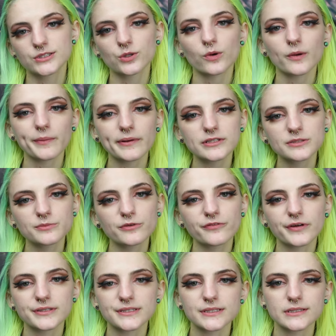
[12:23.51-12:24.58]
So we're about to move
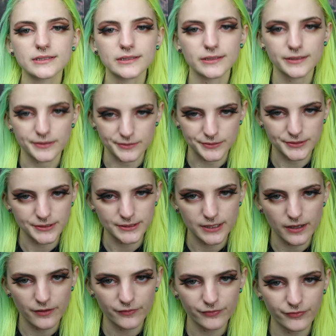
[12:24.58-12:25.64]
on to the little
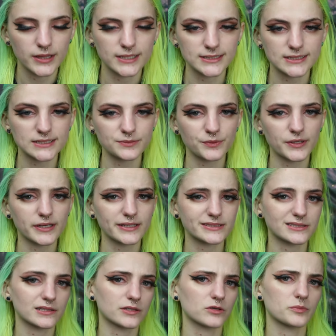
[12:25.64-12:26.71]
stuff. This is where it gets a
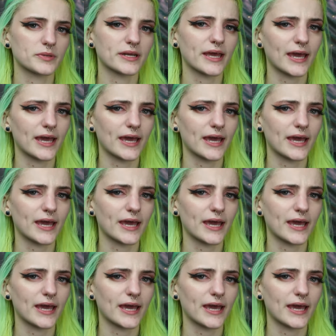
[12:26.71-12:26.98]
little bit